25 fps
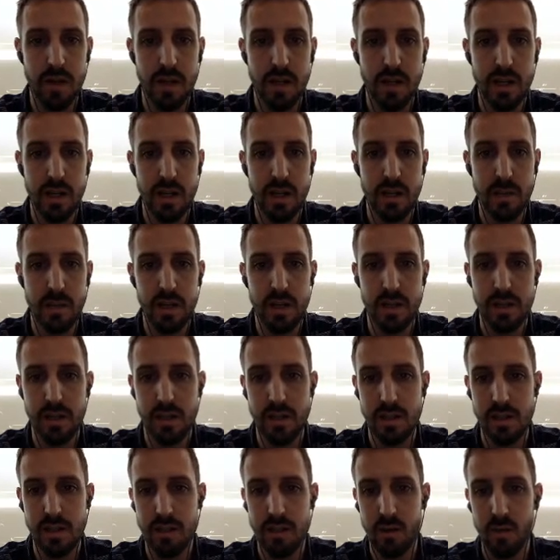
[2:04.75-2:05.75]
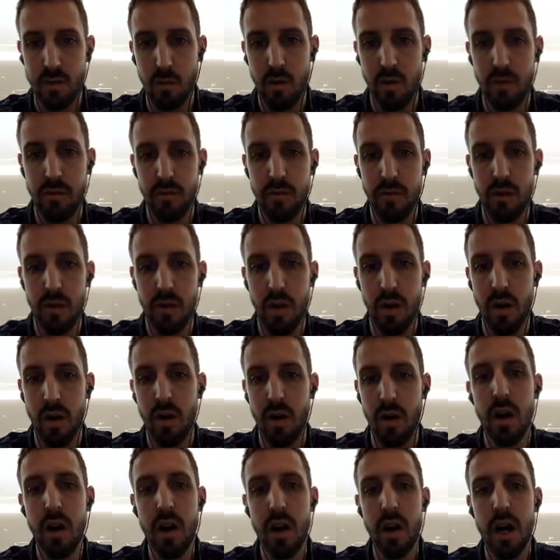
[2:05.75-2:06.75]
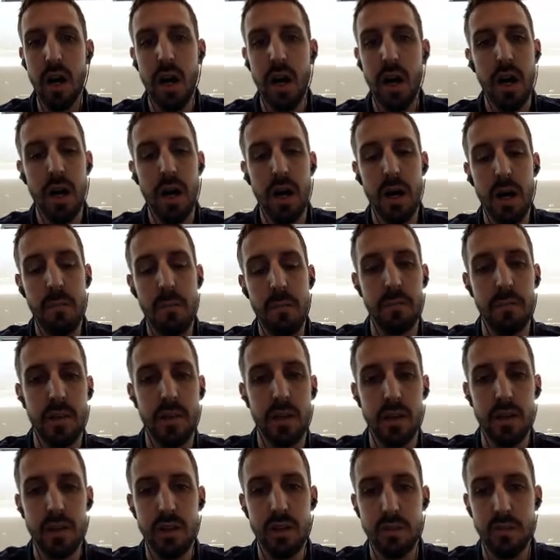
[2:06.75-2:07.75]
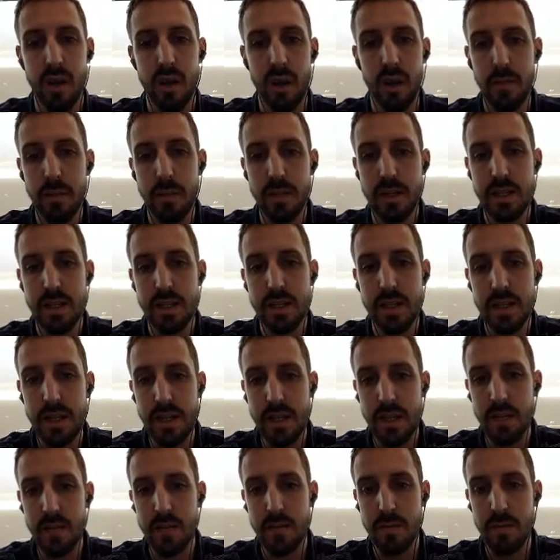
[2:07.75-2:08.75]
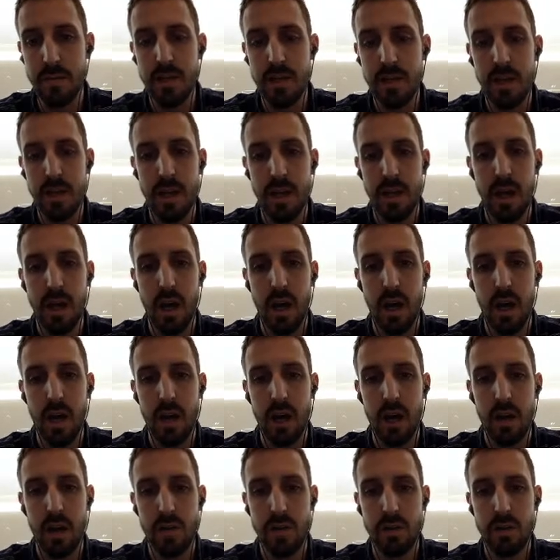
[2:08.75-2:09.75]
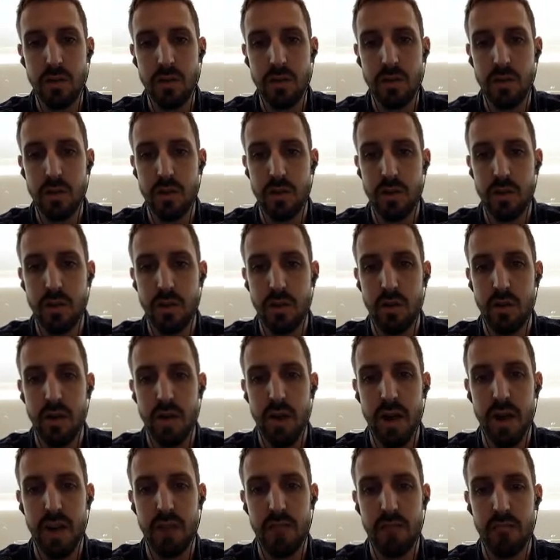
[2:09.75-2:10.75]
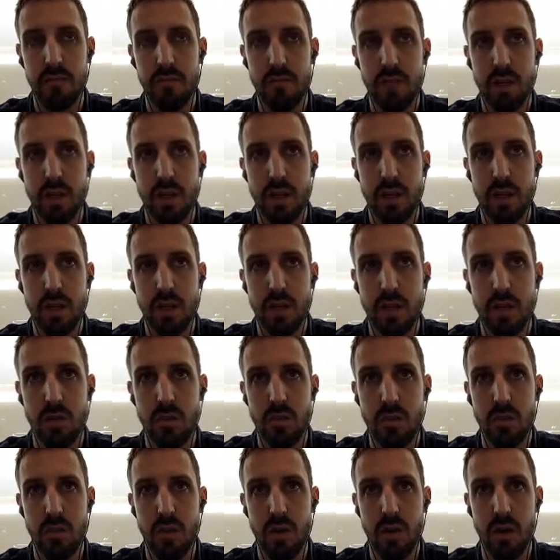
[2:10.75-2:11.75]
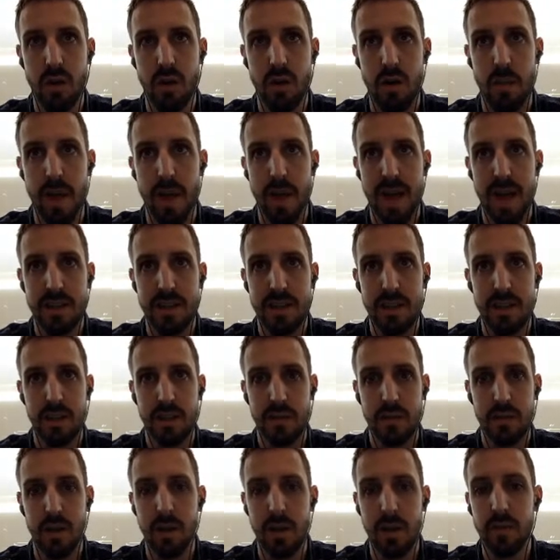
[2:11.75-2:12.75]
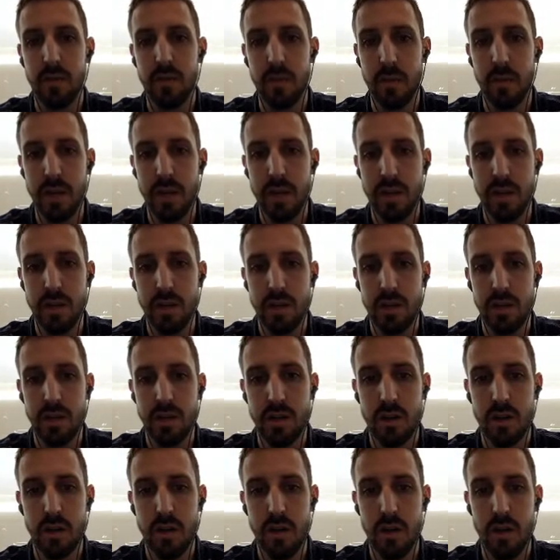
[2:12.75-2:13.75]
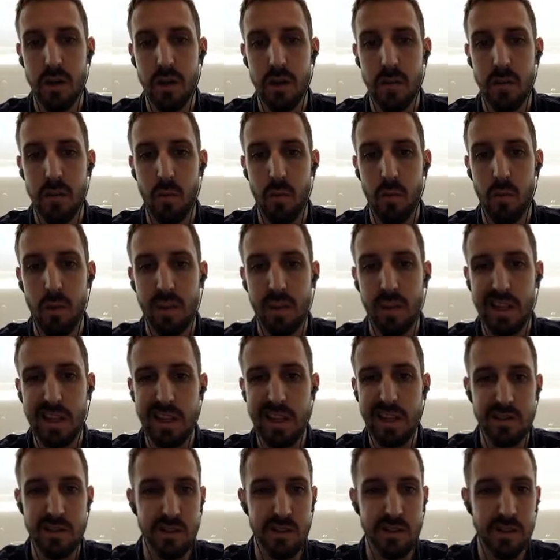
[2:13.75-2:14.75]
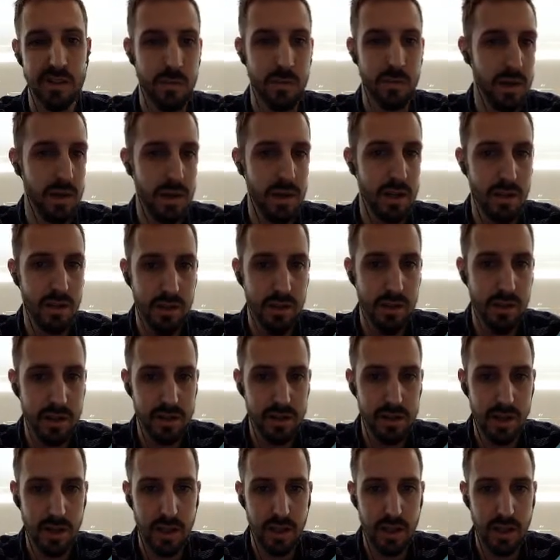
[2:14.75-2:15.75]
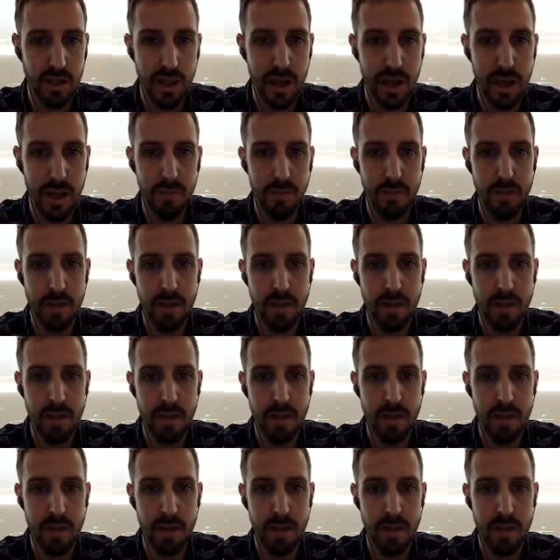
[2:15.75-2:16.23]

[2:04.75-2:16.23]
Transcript: Data dependencies are more for our development teams to ensure that you are passing the right information when leads are submitted, things like that.